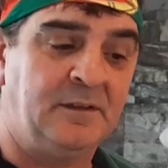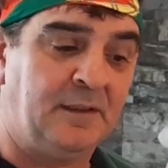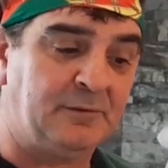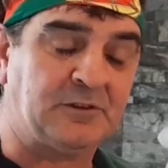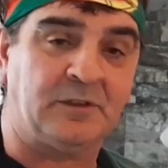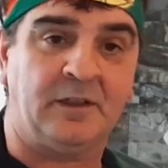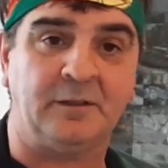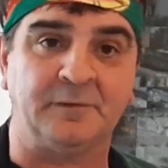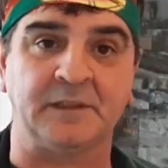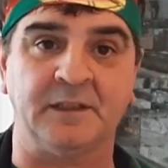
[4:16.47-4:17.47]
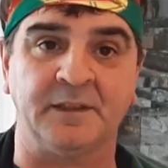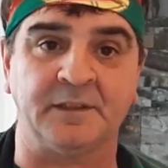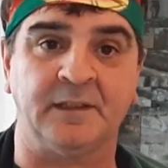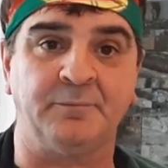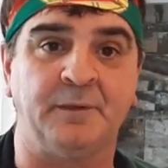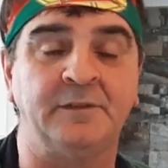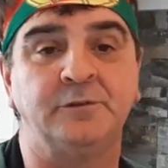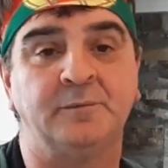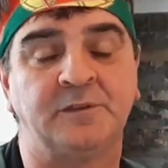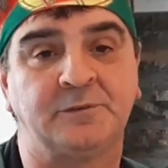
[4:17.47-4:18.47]
I'm going to show you how I'm going to cut it up. I do
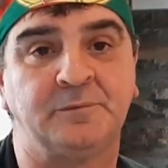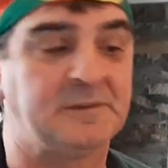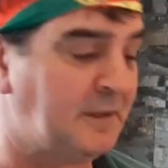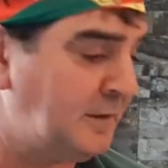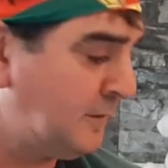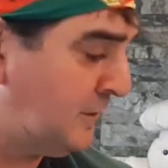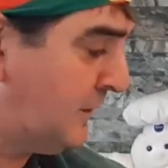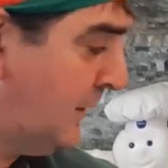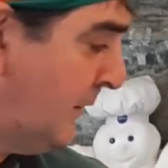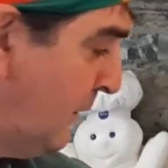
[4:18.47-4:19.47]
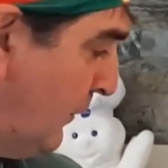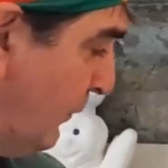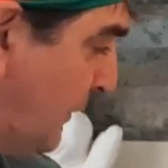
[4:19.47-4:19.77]
mushrooms and onions with